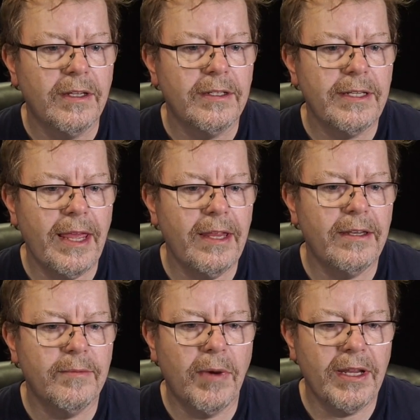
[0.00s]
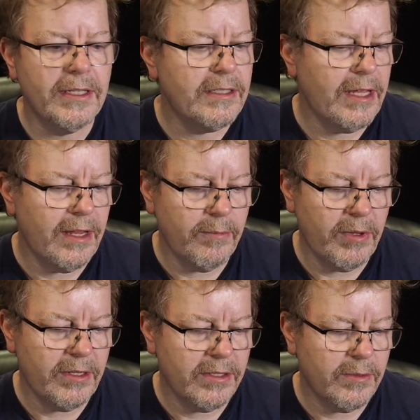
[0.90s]
-10
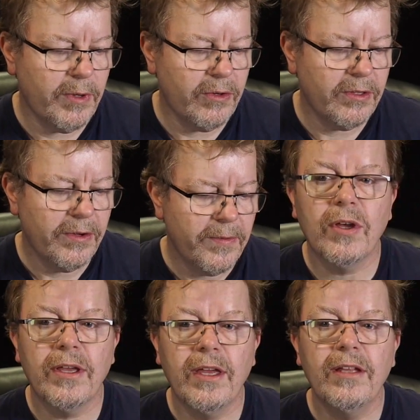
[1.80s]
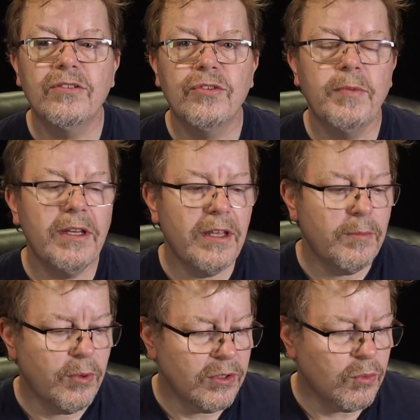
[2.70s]
bit is about. Instrument
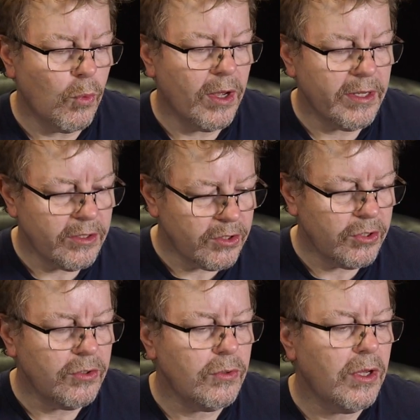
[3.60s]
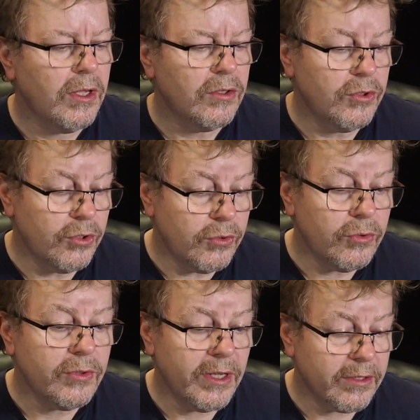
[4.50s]
inputs 1 and 2
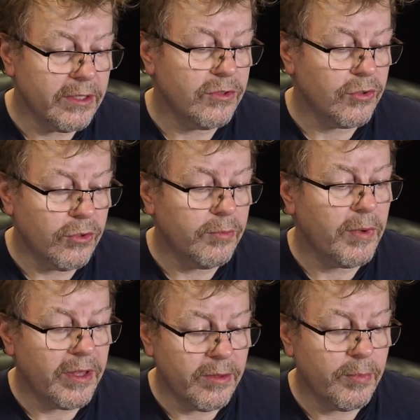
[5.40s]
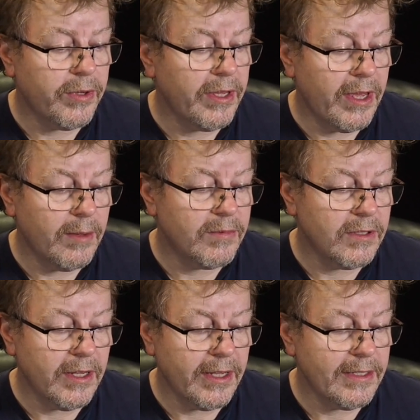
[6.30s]
do get controlled by the preamps,
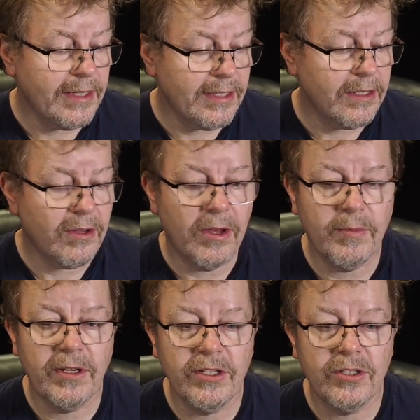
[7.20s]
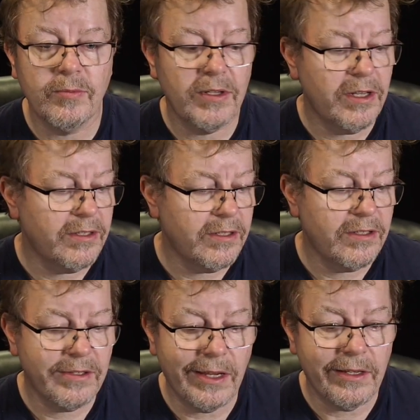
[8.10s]
and I guess that's a combination because
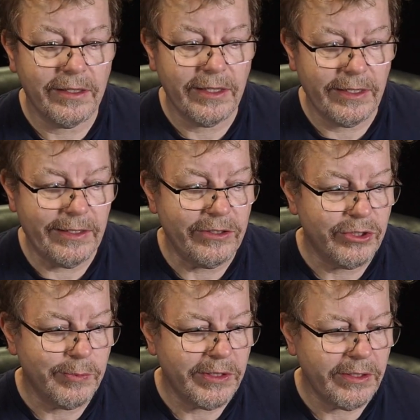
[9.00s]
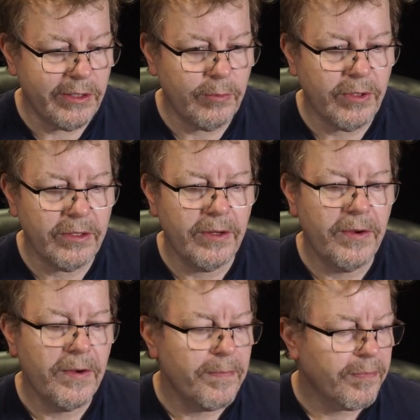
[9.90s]
it's technically an instrument input.
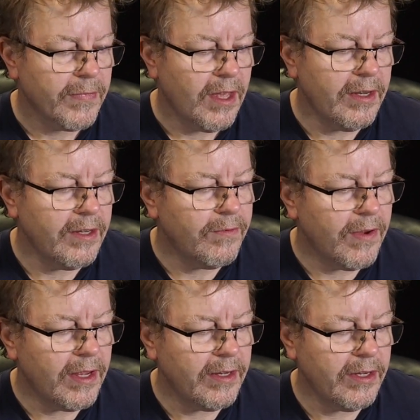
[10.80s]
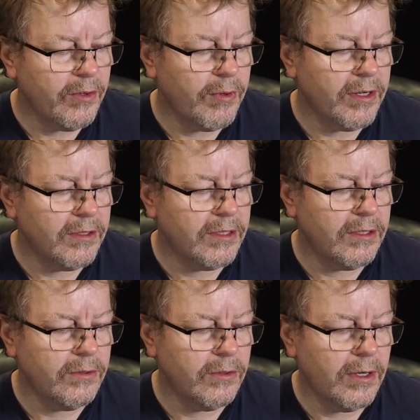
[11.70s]
I didn't find anywhere
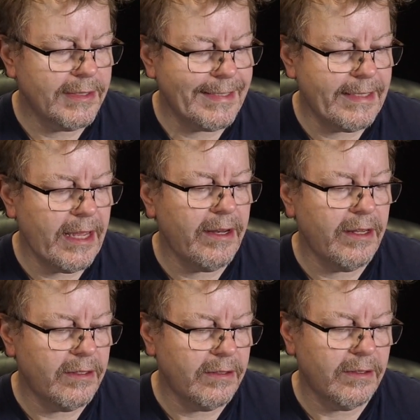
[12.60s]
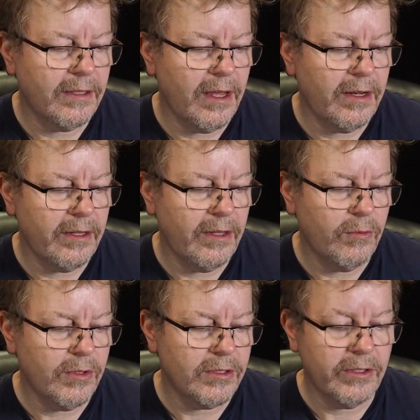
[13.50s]
to set it that it
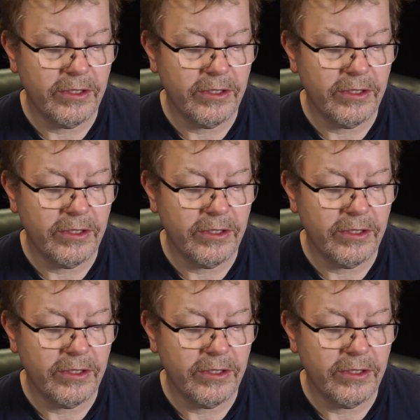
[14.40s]
was an